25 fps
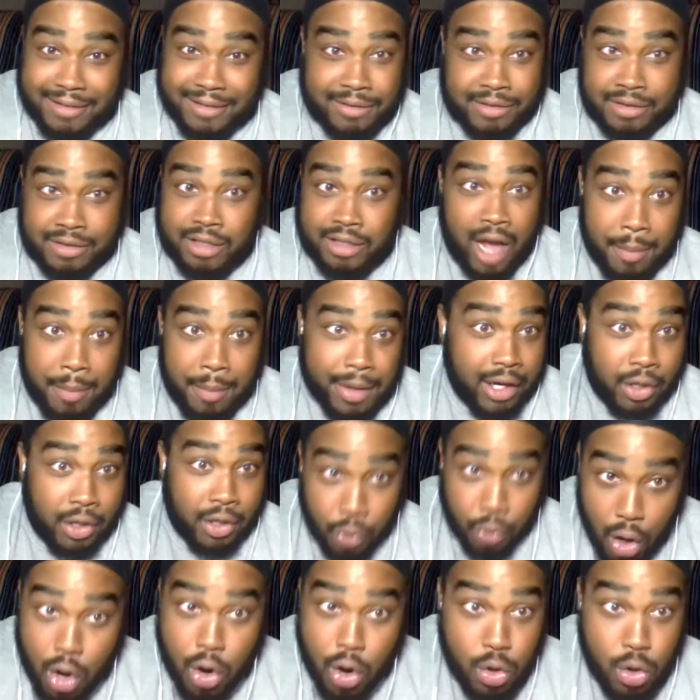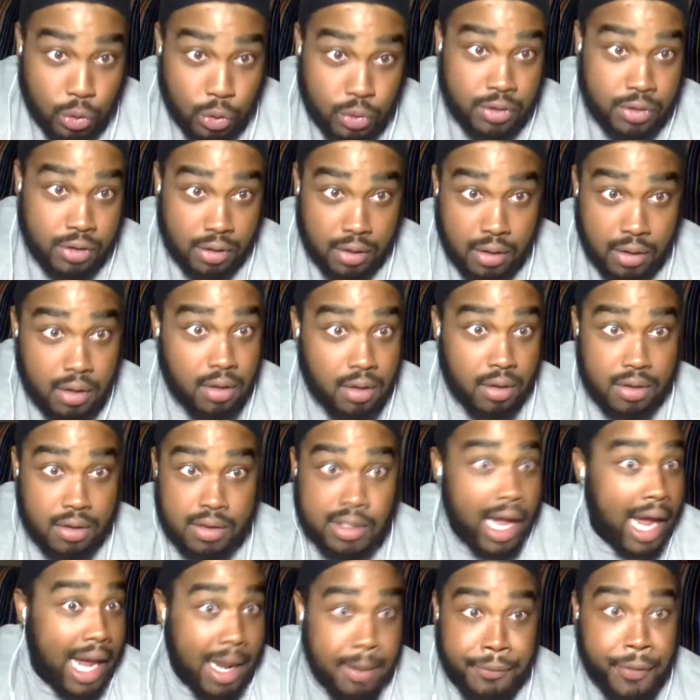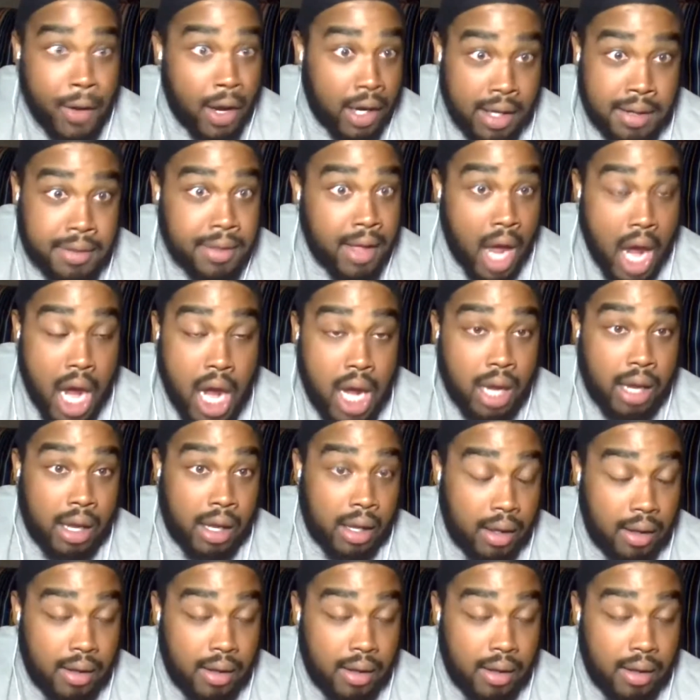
Dominic Cruz, same fucking thing.